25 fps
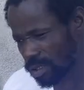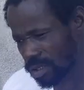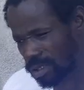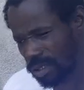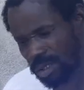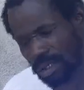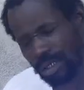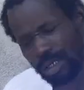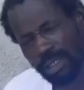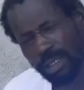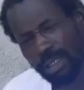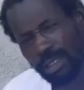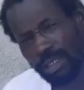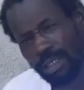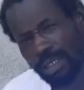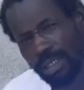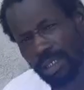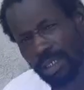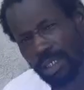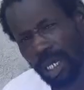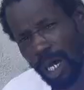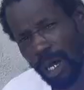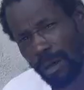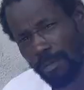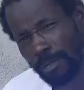
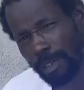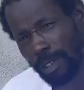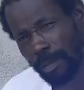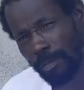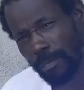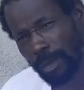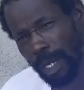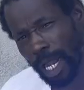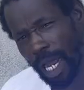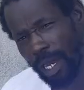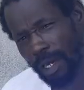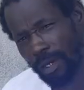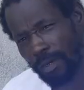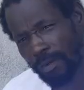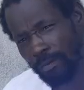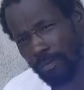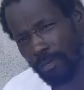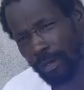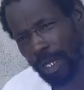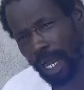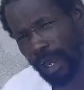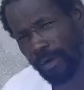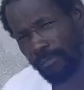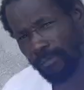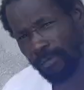Stop the black on
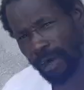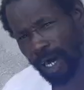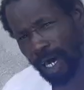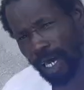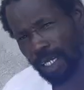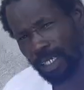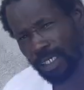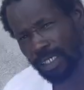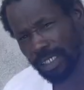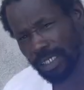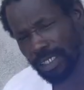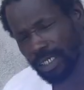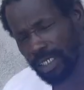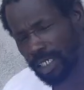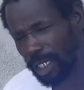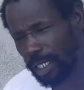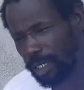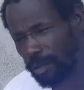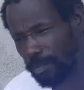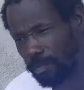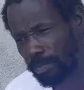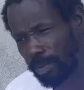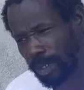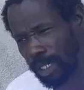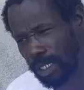black violence.
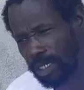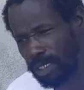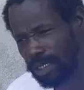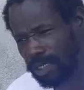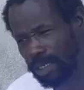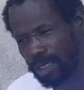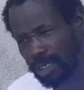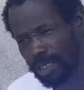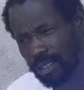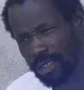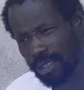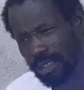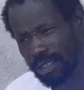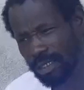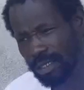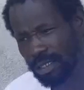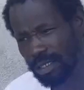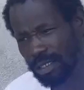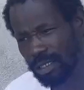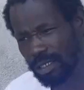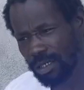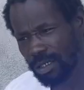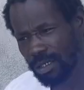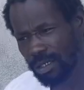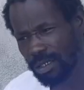Keep peace.
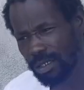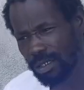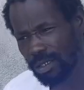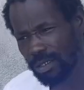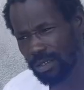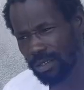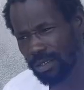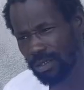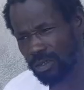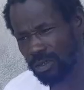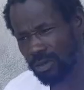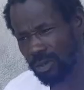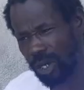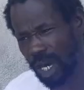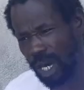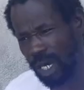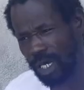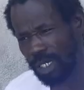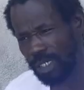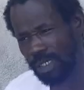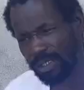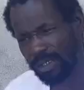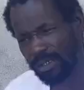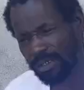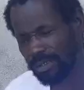
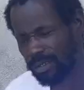Try.